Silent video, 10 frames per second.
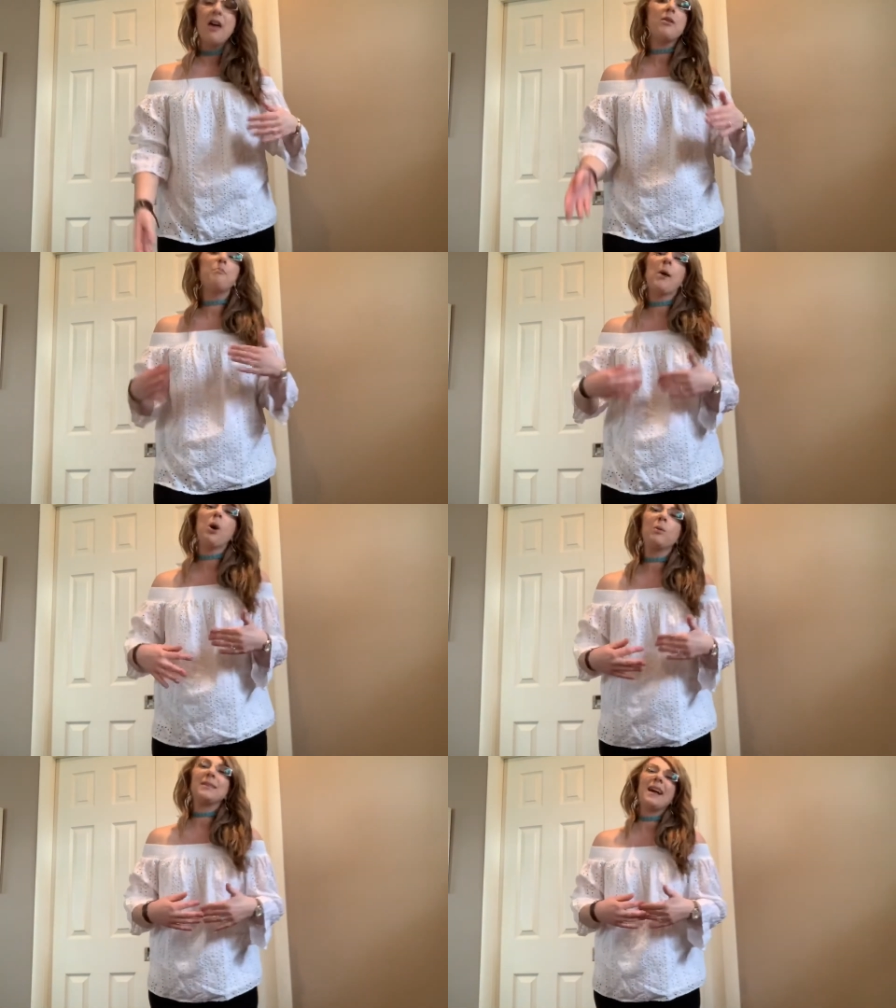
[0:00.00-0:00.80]
The
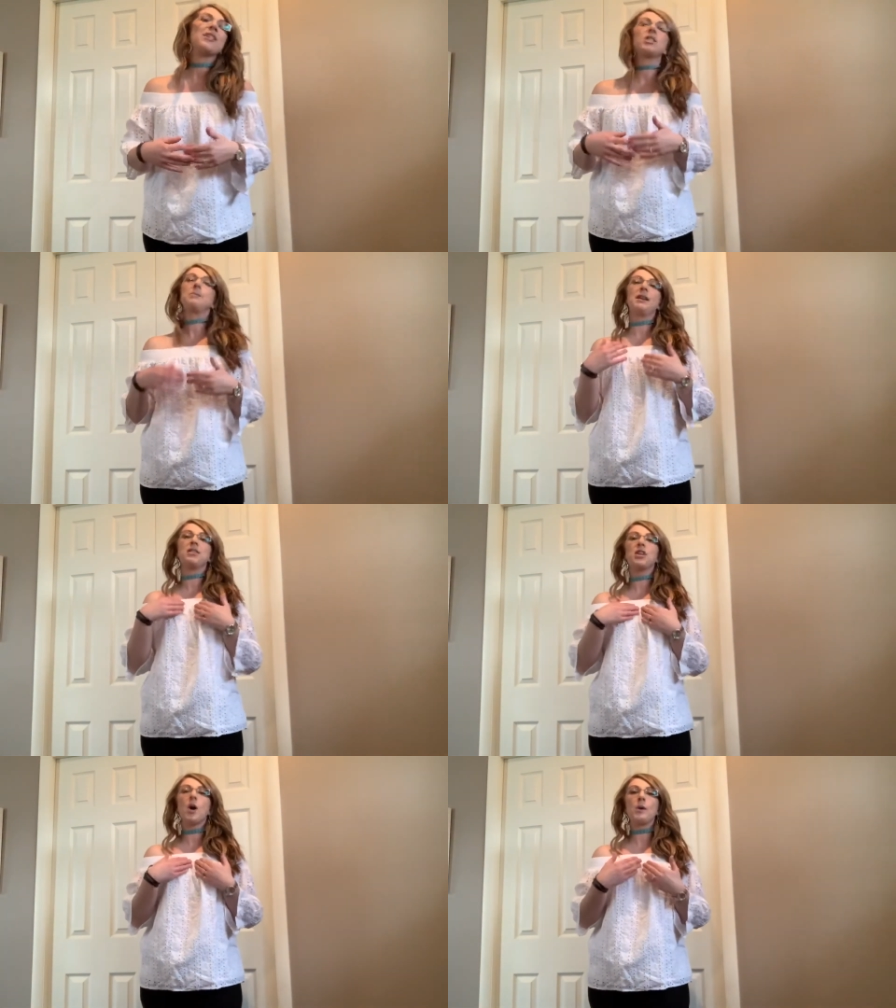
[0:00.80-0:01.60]
bow was actually meant
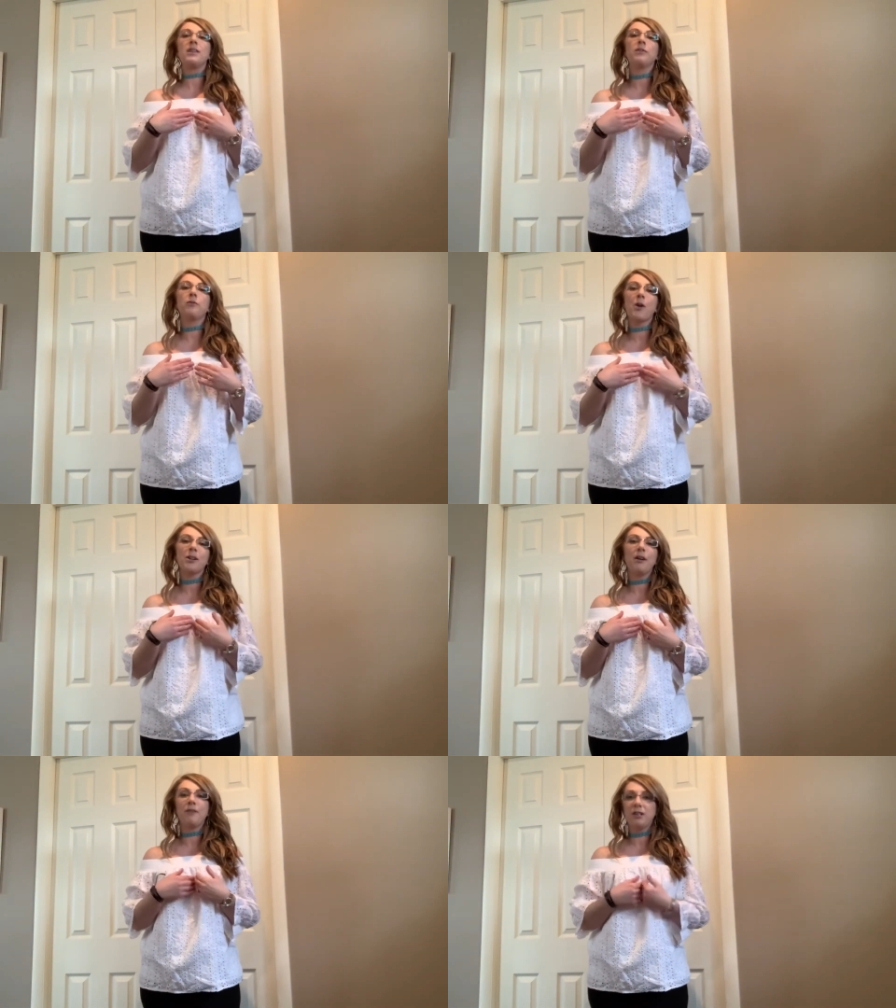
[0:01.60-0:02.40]
to go in the
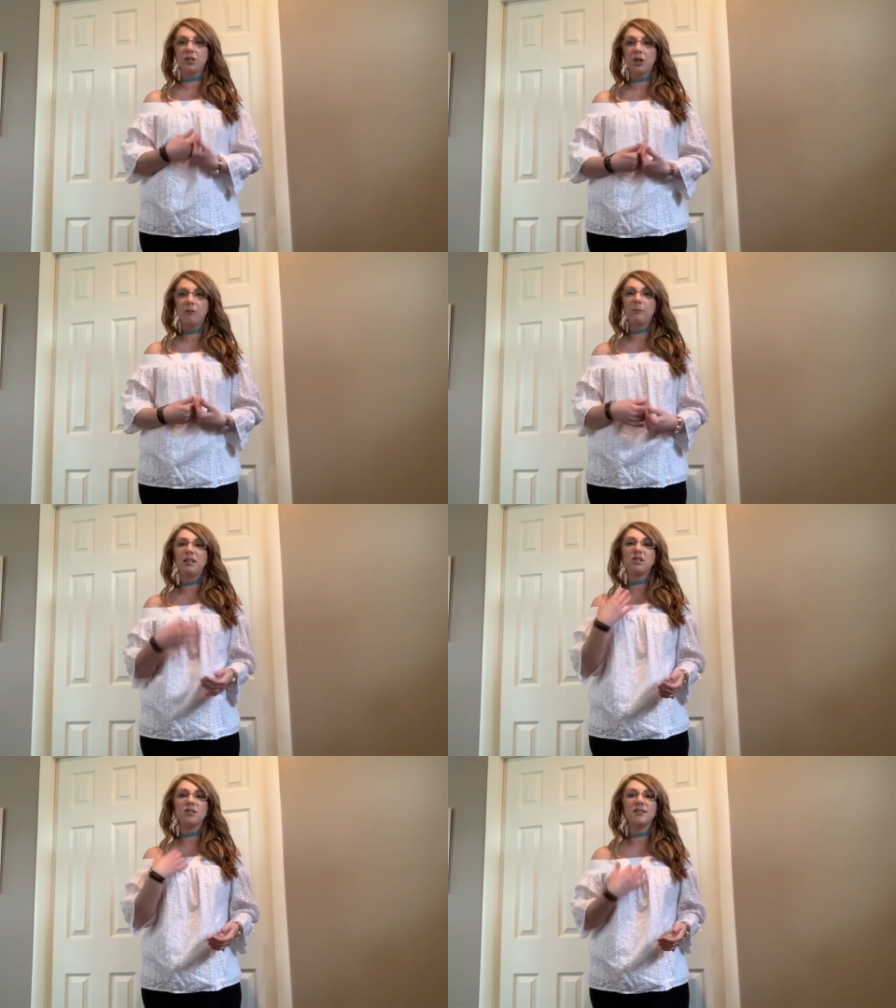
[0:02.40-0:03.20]
front of this shirt, but
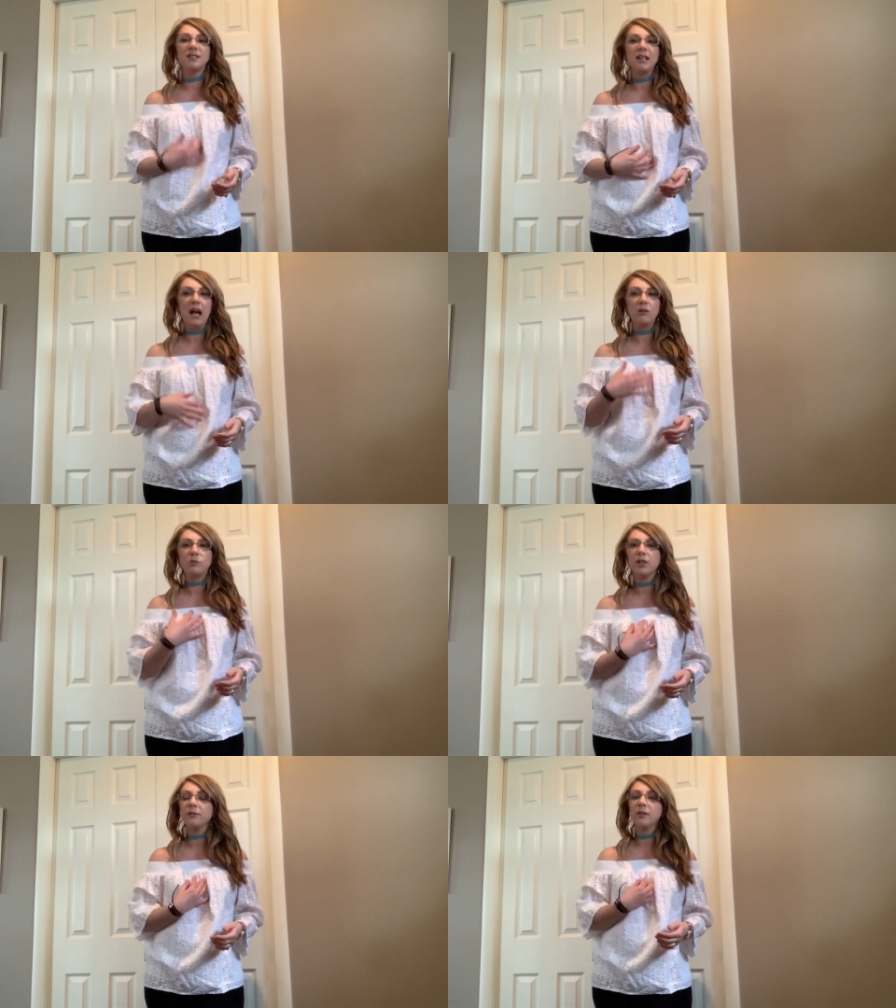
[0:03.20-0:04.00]
it just did not
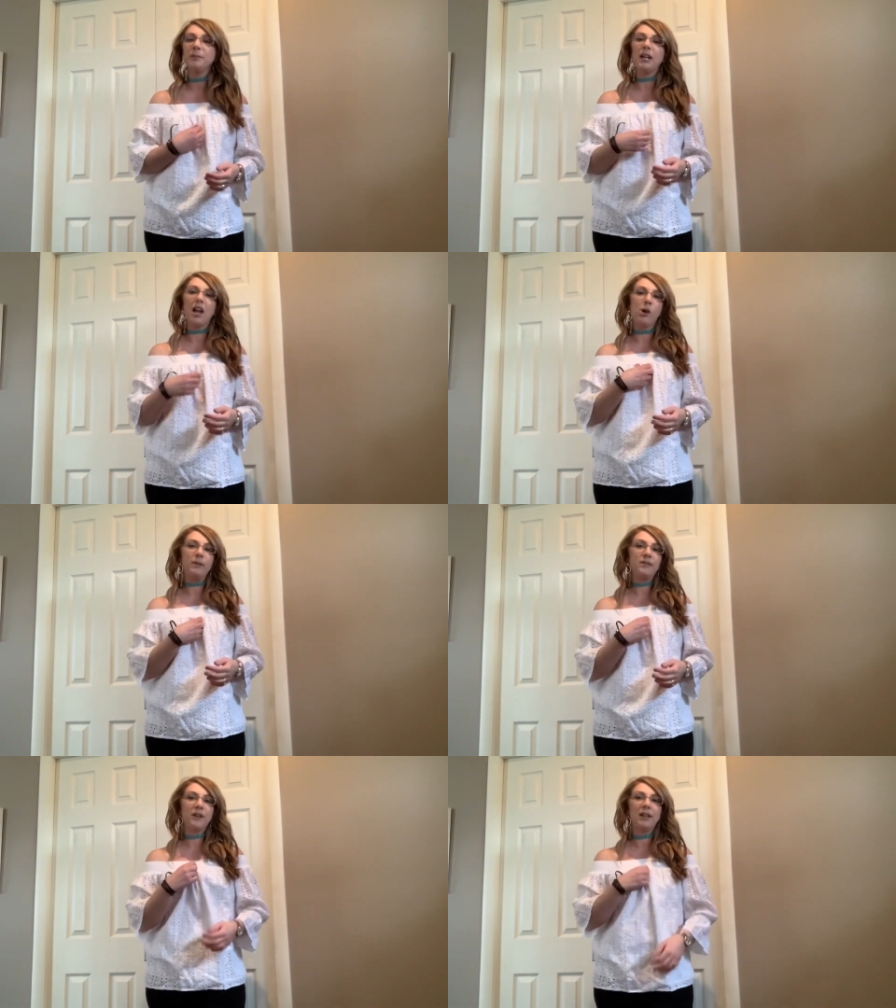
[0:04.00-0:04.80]
work for me. I
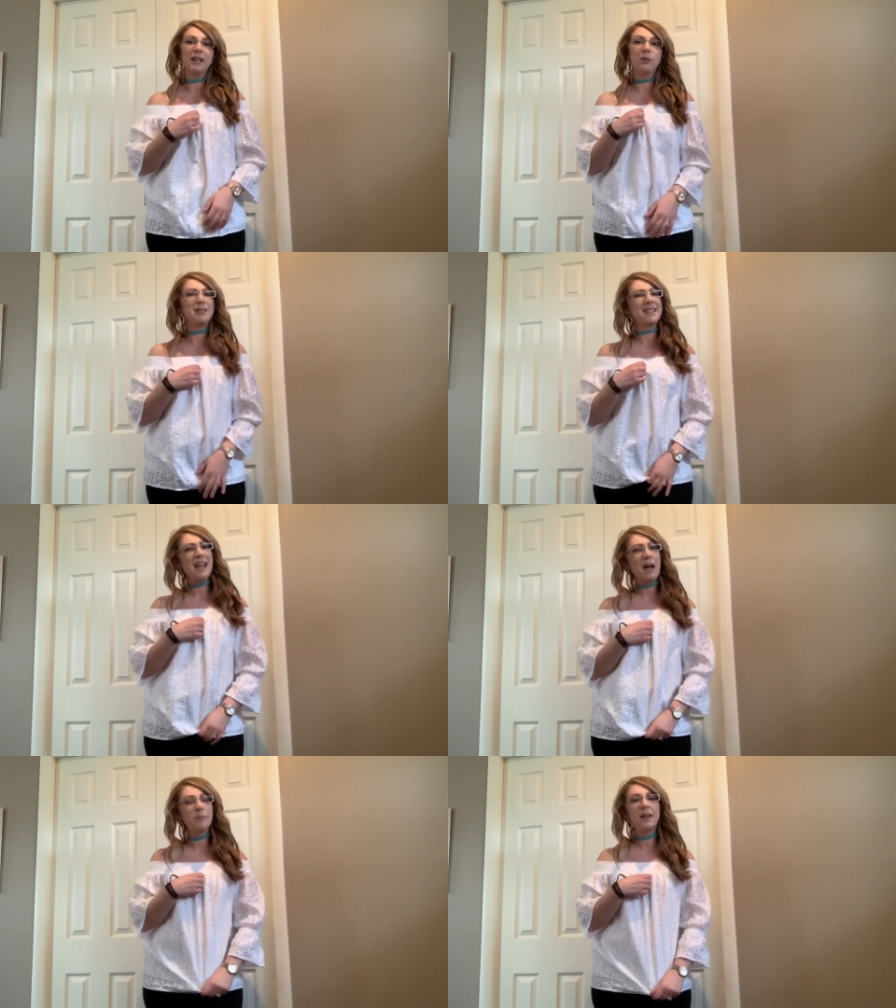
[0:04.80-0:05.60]
always felt like it was
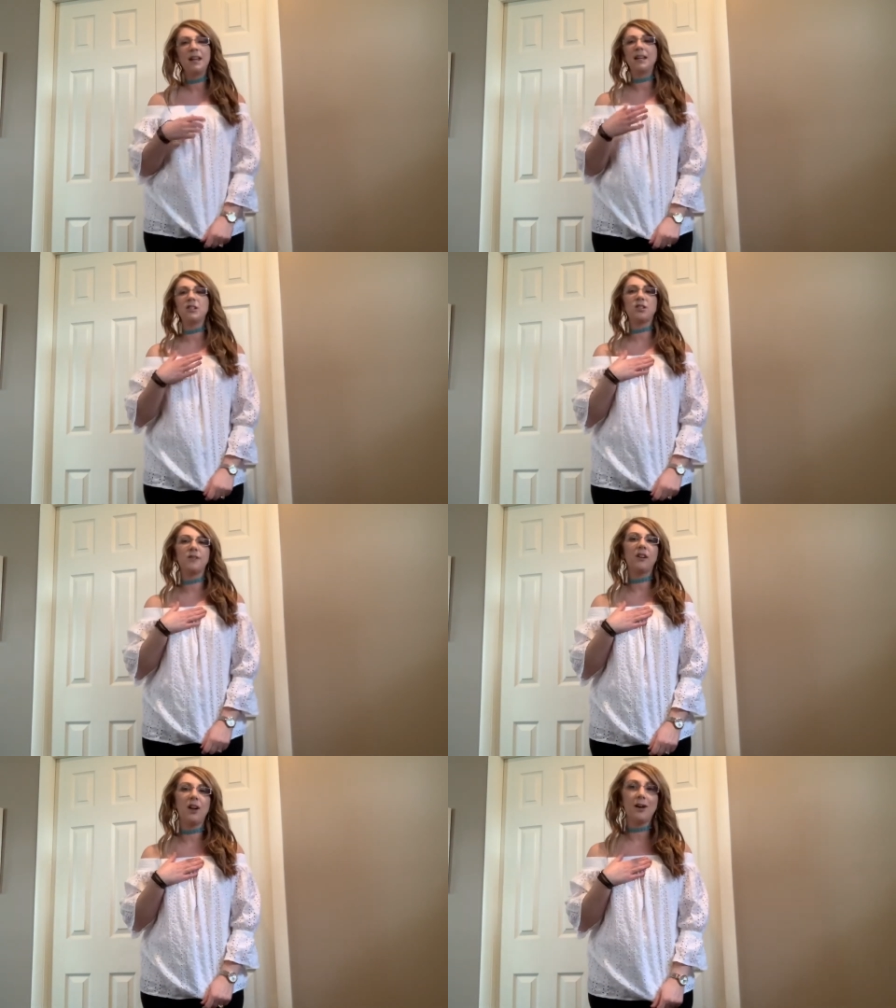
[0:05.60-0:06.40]
gapping and I just
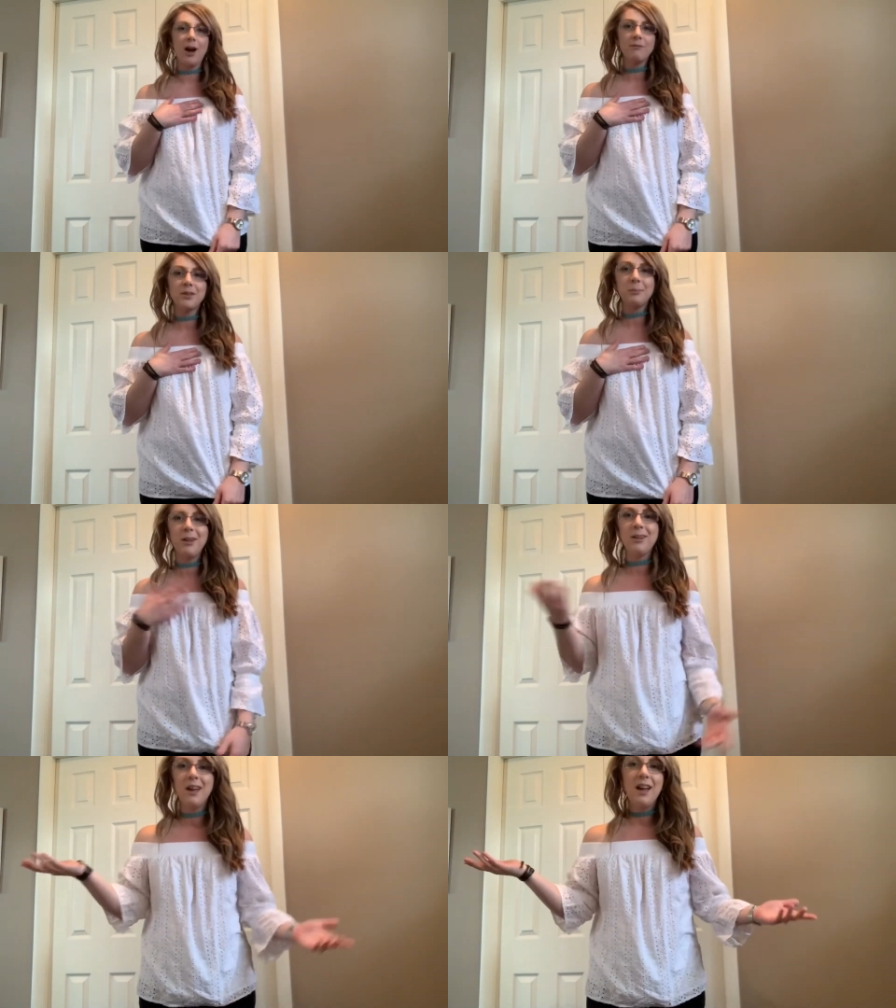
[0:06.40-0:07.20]
felt
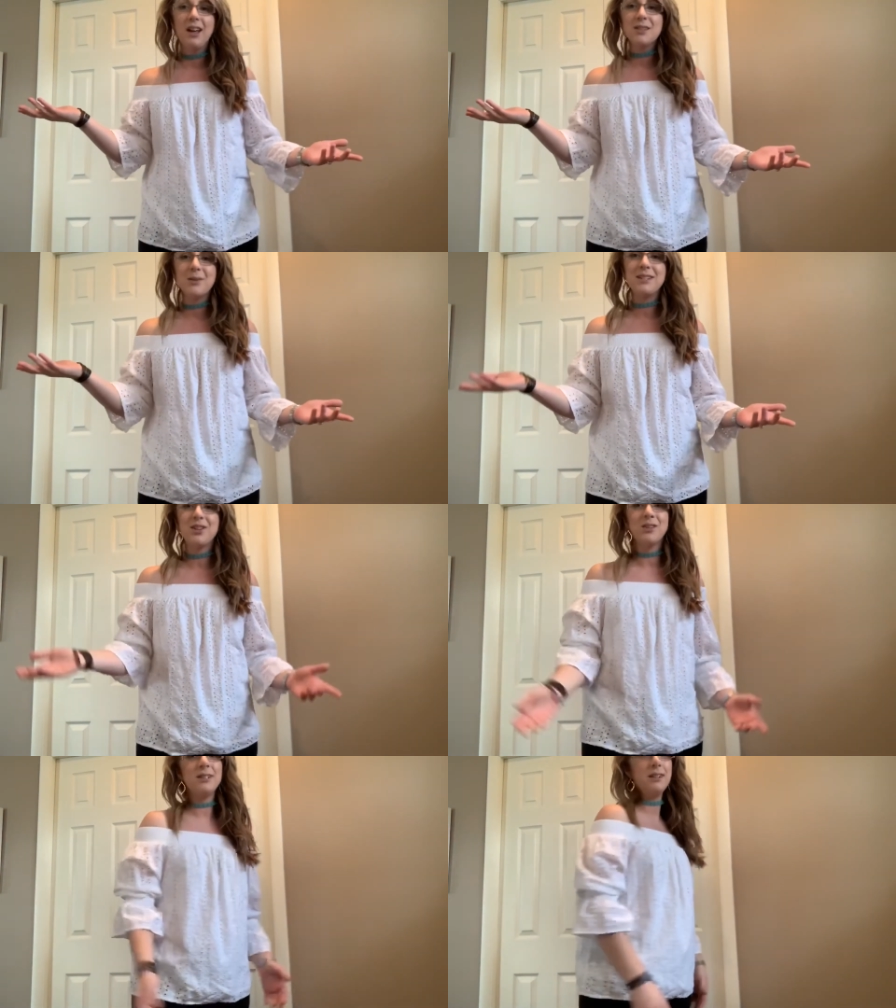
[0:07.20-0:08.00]
uncomfortable. So I
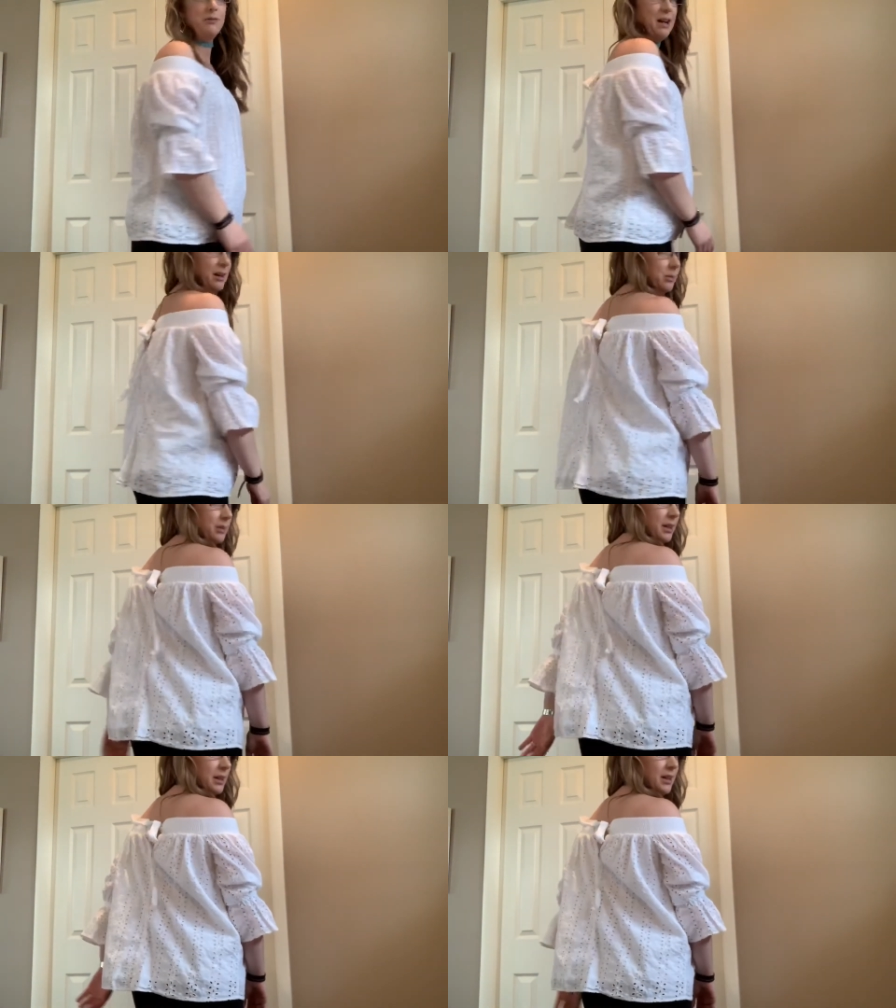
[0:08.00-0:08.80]
turned it around.